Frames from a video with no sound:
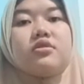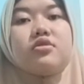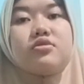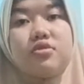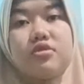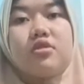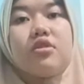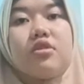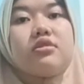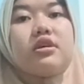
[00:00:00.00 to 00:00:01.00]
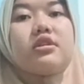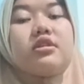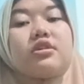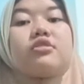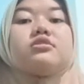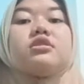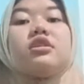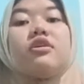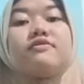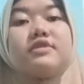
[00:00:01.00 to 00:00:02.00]
Do you know that the
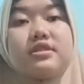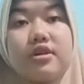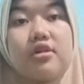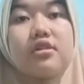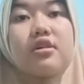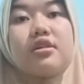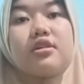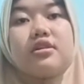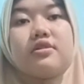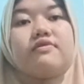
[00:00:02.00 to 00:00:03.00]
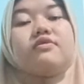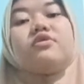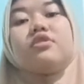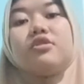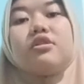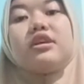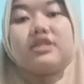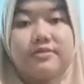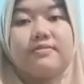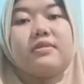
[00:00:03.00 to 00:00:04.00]
content of this song? If you don't know,
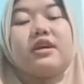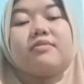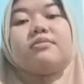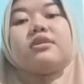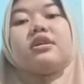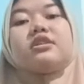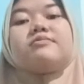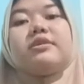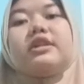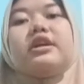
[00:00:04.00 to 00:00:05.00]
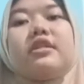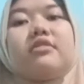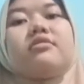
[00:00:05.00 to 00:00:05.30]
let me explain that.